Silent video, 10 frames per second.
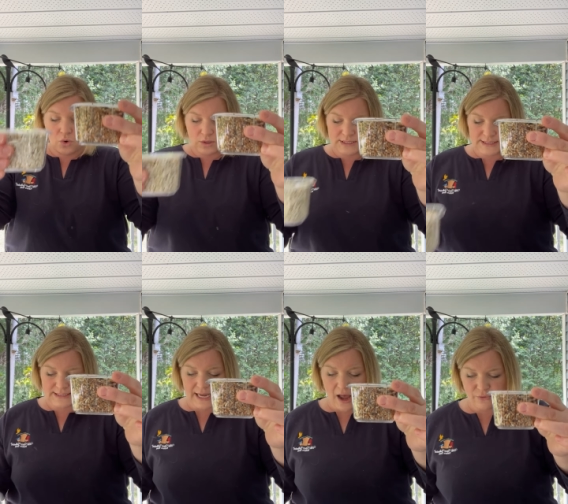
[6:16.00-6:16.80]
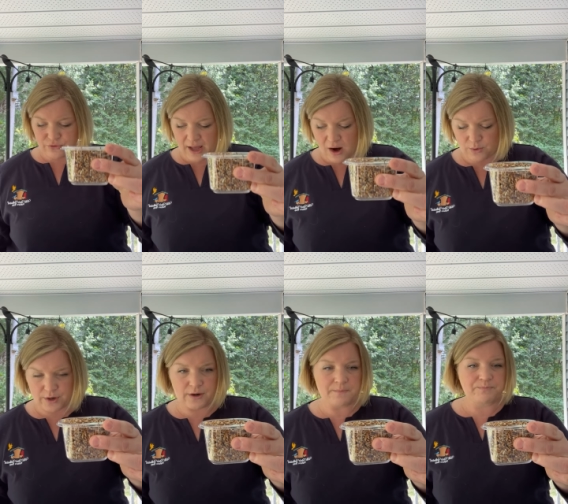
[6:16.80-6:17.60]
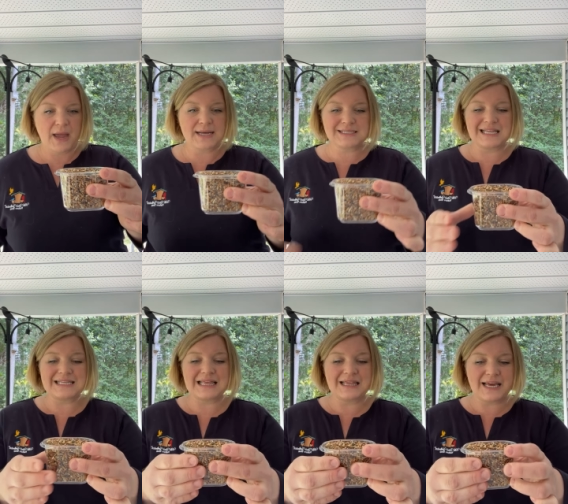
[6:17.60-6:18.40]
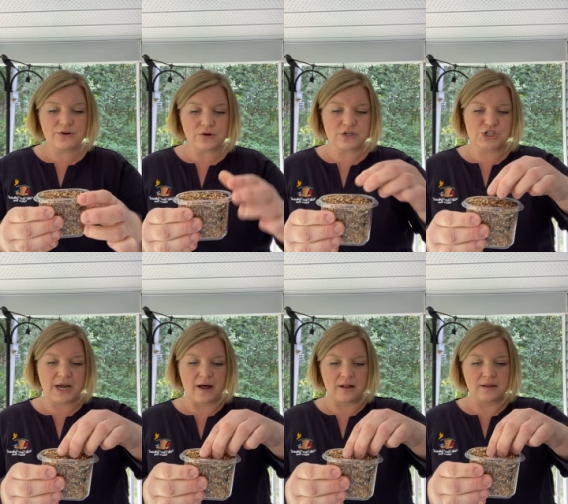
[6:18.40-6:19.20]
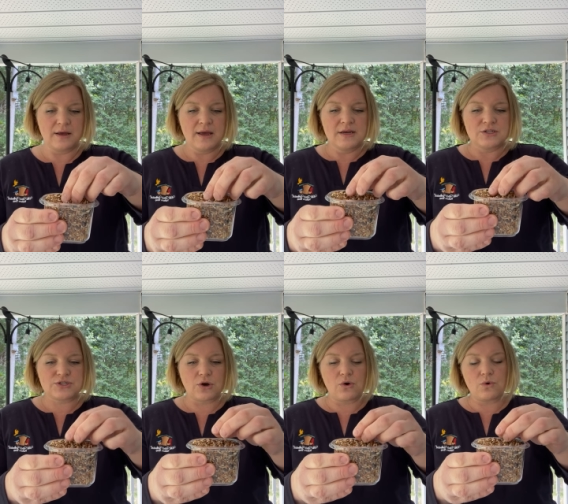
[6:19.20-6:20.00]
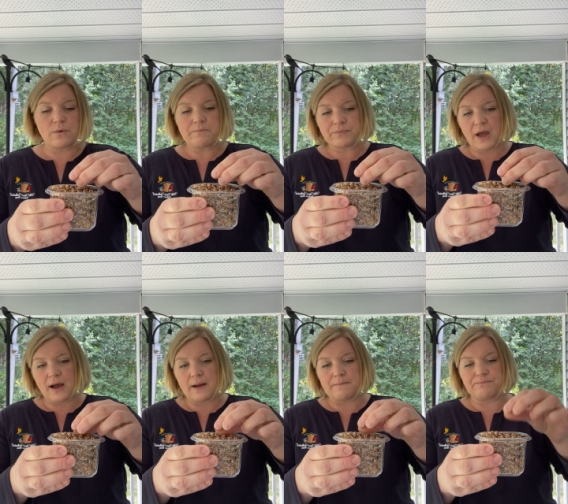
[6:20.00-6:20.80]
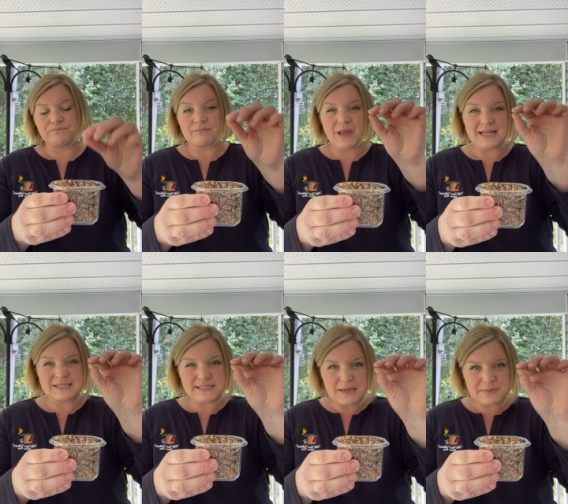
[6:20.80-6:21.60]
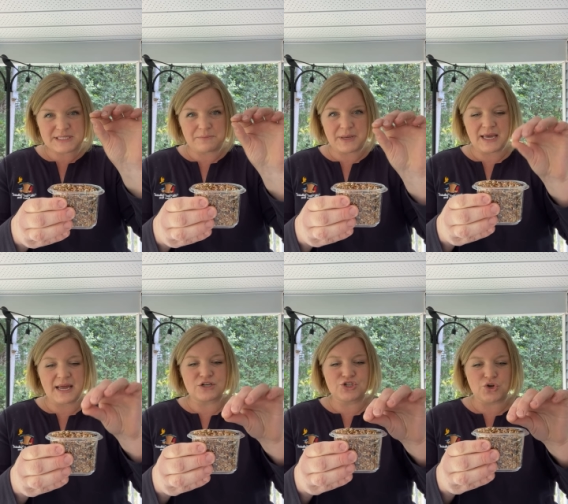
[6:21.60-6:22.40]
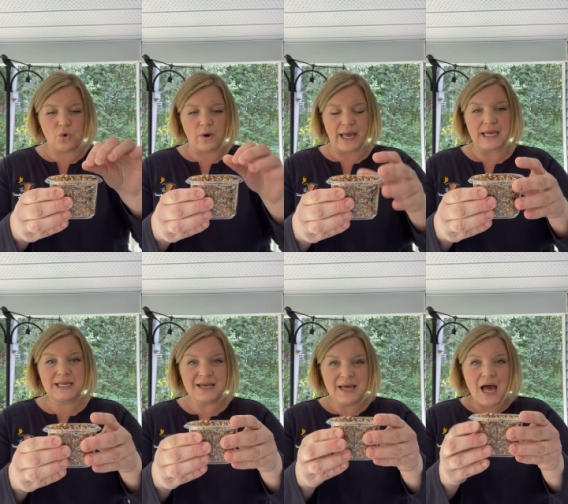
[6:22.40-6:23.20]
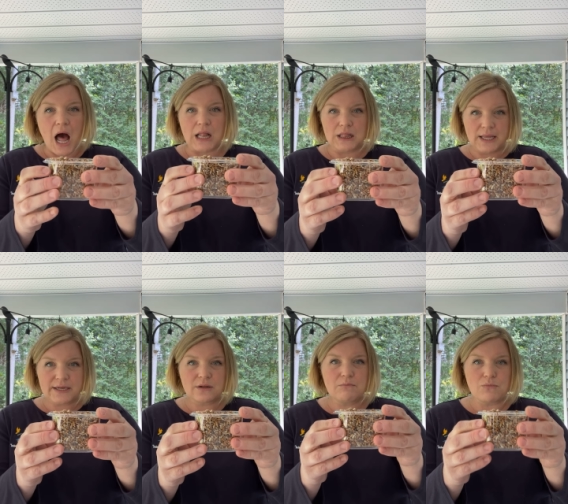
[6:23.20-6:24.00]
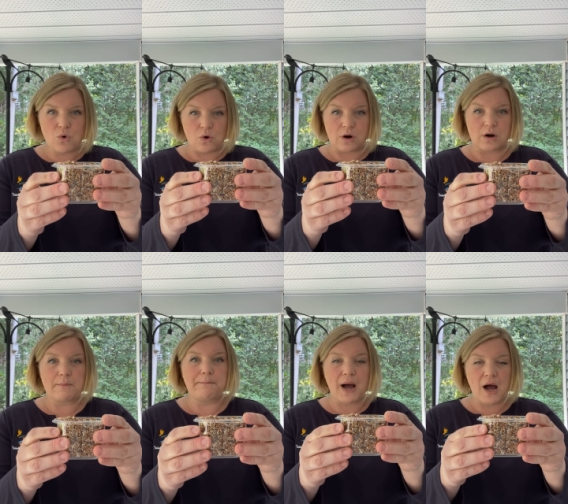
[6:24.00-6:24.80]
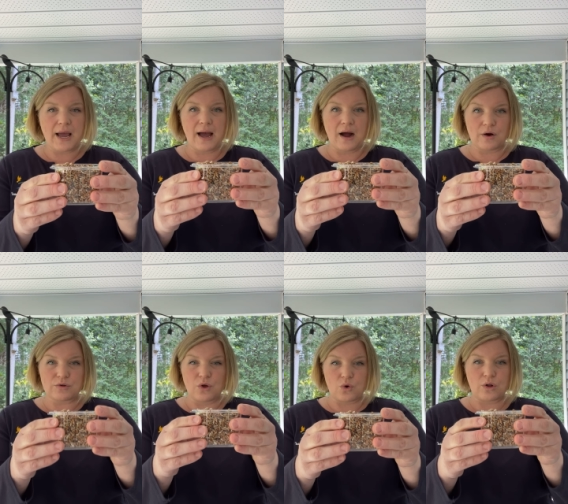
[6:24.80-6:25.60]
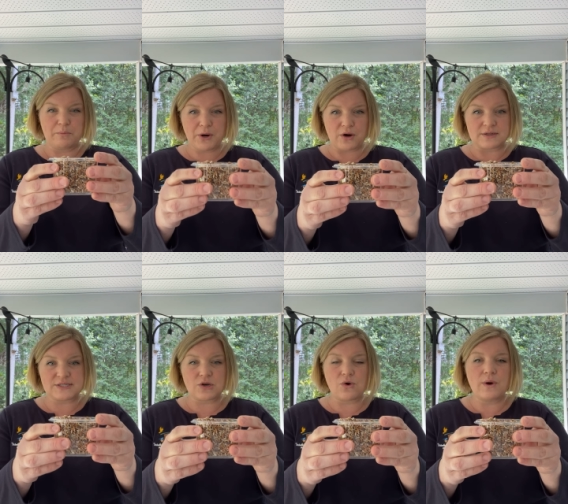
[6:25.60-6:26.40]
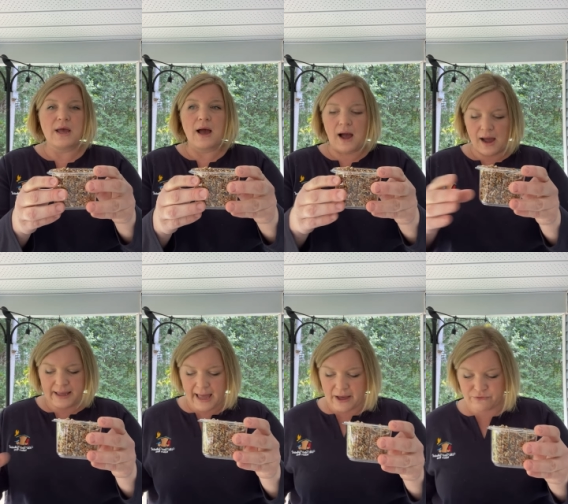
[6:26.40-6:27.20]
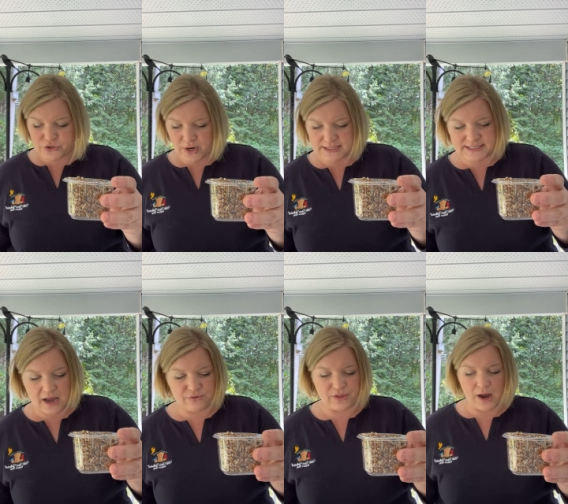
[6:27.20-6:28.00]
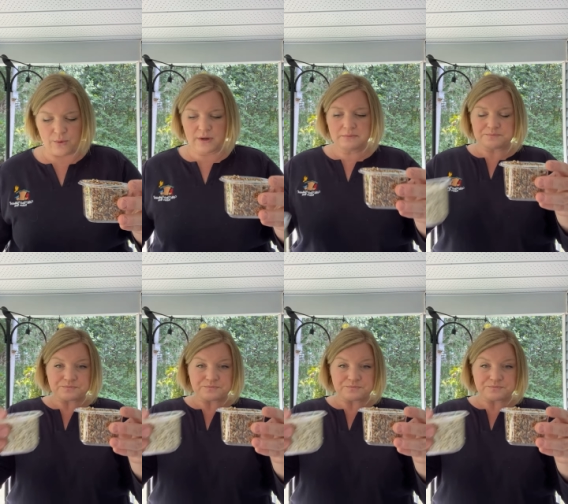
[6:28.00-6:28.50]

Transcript: golden safflower has a thinner shell, so it seems to be enjoyed a little more by our local birds. So I have tried safflower,